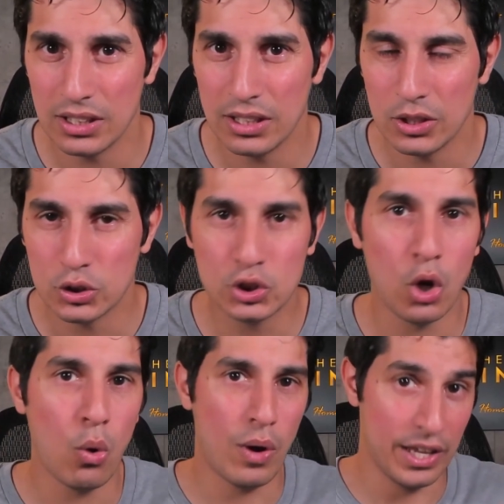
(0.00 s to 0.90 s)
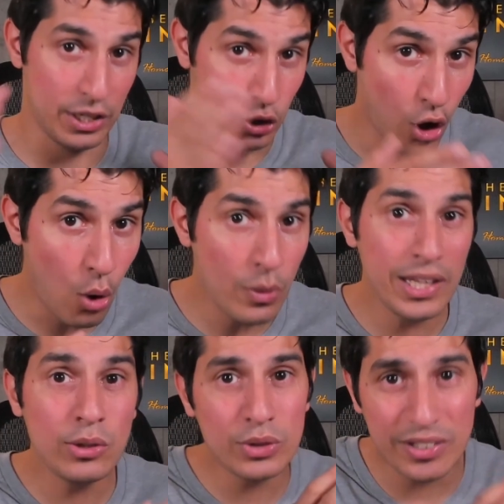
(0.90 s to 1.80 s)
So I go
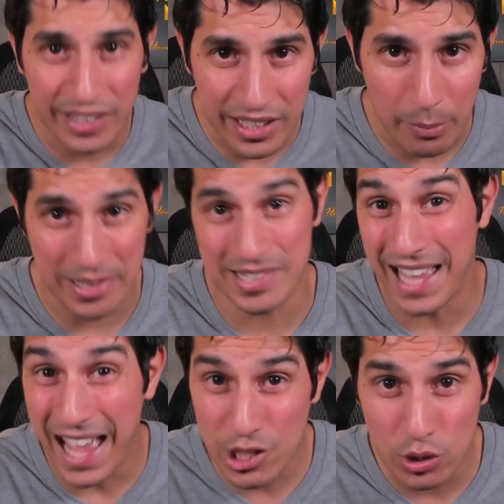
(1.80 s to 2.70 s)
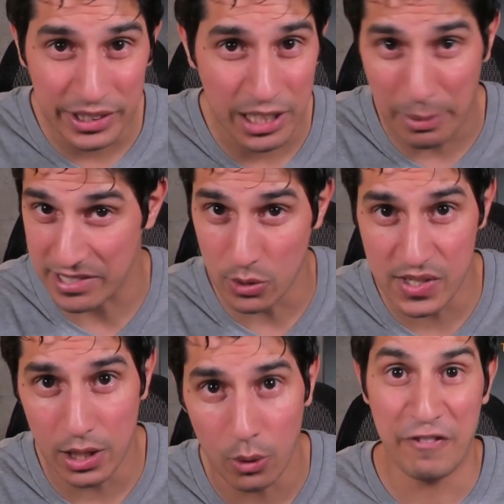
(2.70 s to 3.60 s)
into the database, the actual database, not
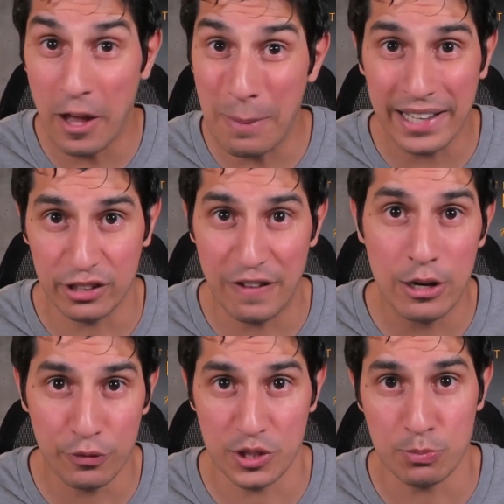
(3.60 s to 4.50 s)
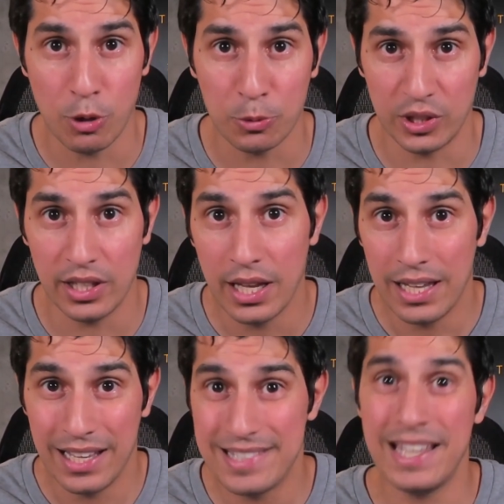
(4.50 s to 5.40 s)
Zillow. Fair market value for this property
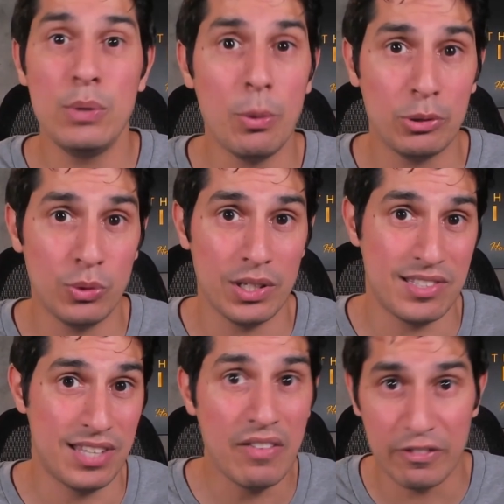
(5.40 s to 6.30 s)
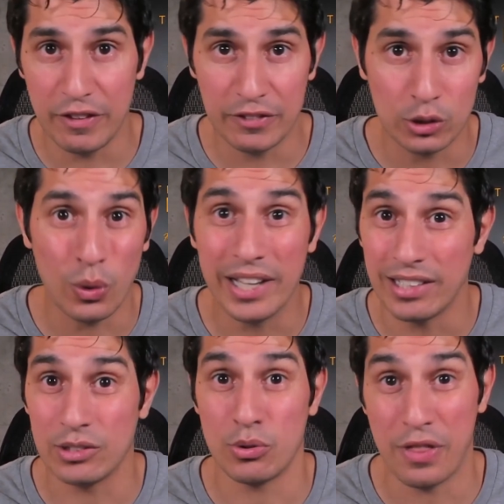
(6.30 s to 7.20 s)
is anywhere between $750,000 to
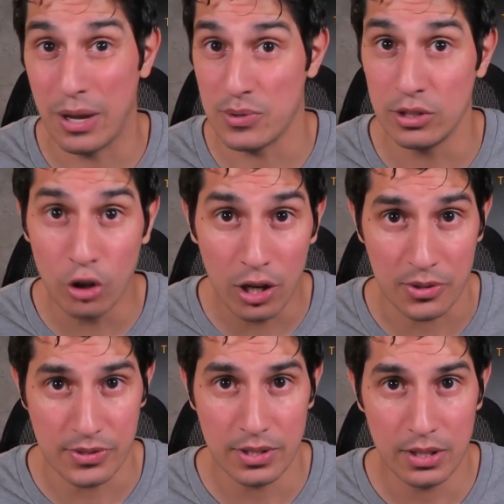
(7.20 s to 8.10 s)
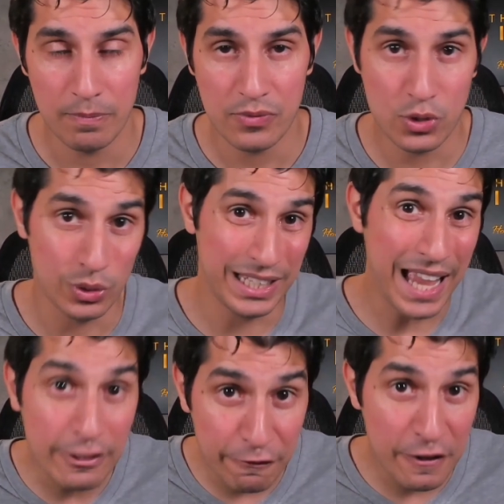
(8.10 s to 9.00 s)
$800,000. So the
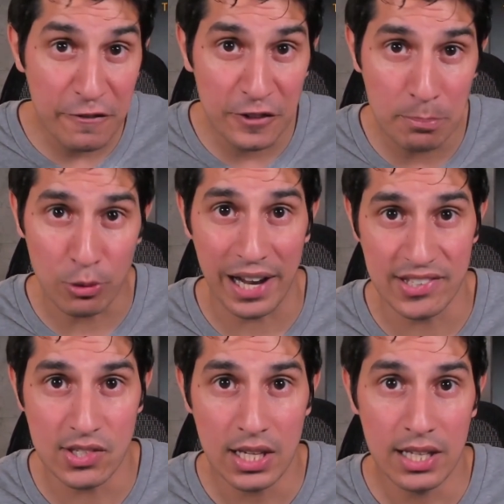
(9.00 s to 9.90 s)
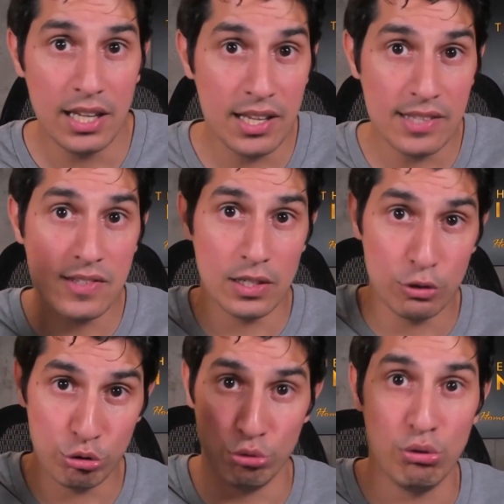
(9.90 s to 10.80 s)
$850,000 price is
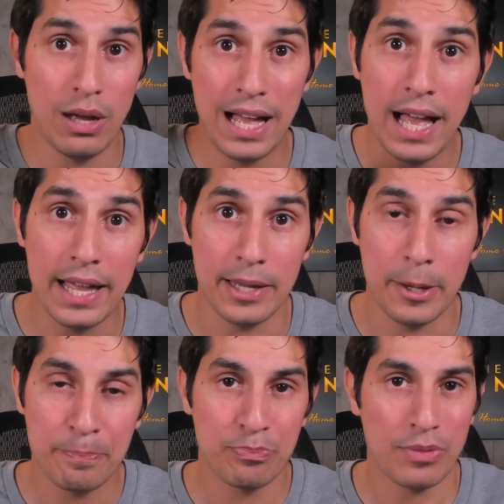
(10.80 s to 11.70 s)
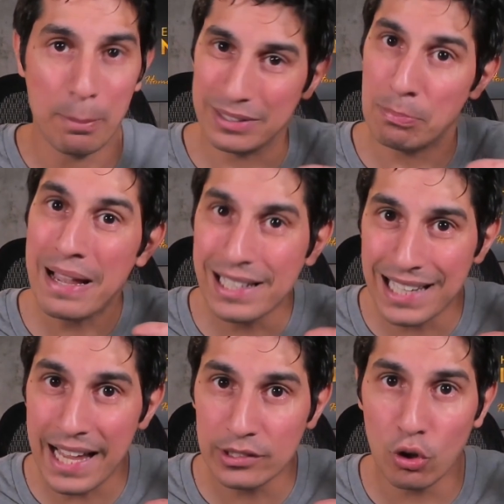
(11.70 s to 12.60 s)
too high. But my
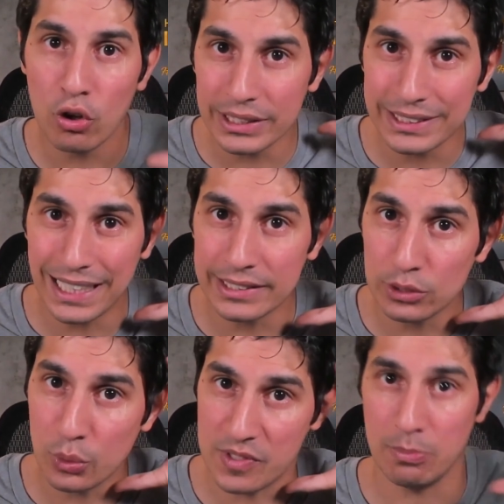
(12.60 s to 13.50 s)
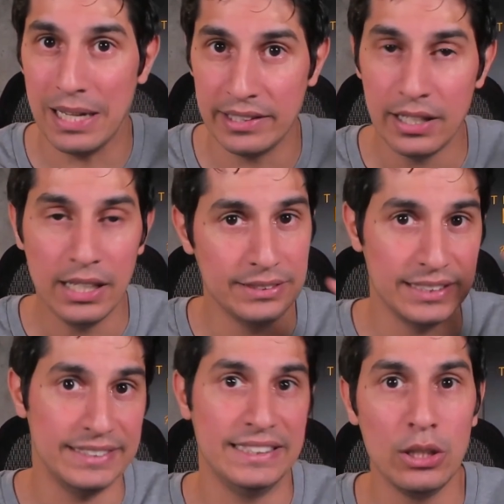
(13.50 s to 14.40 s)
client already got into his mind that
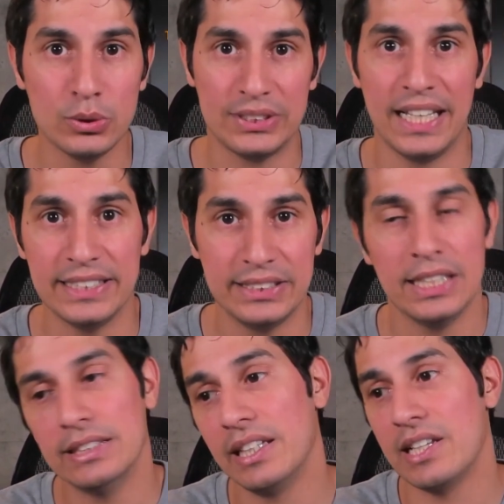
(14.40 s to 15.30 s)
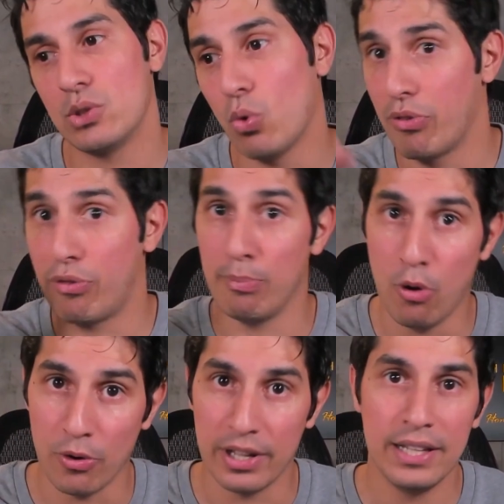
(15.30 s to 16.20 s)
Zillow says that it's worth
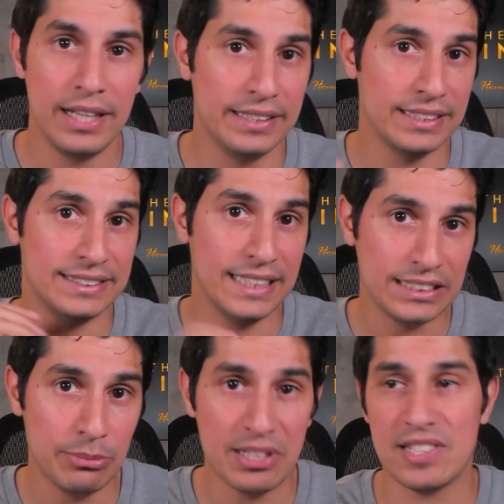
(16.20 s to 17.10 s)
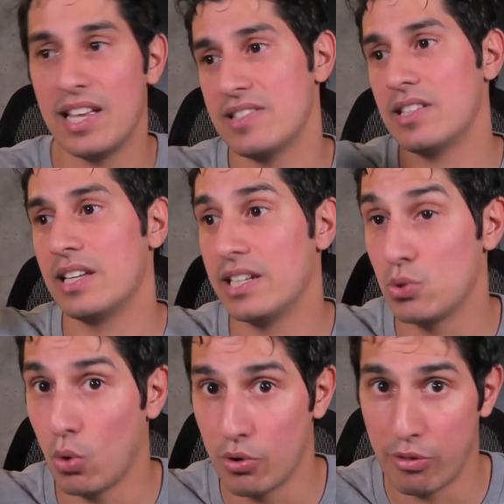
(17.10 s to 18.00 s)
more, and the Zestimate says that it's
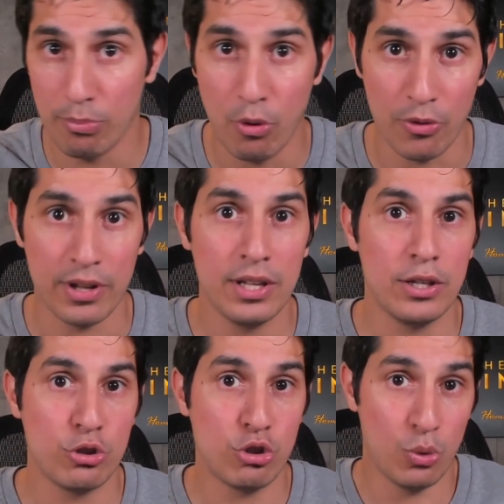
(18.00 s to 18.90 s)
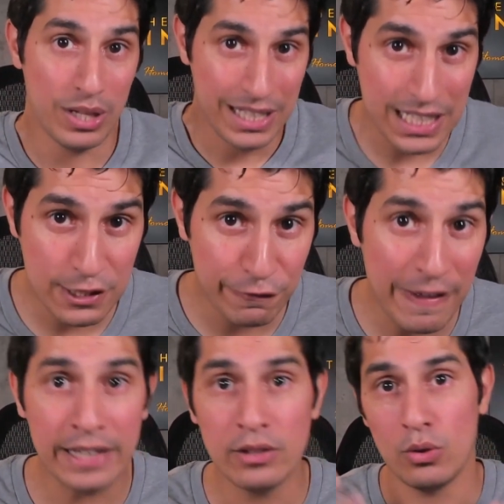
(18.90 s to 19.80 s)
worth more. So he's
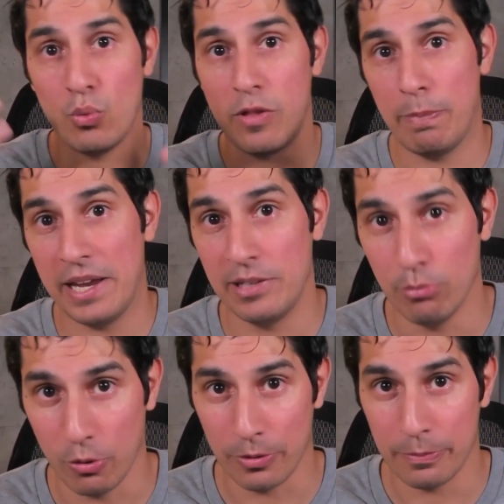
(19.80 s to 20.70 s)
fine with paying more.